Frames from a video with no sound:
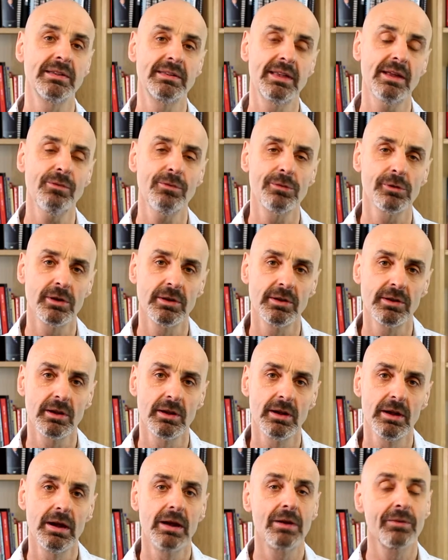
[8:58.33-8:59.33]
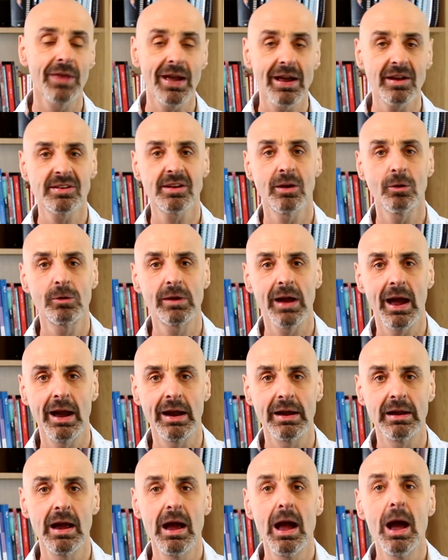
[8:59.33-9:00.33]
different. That's okay.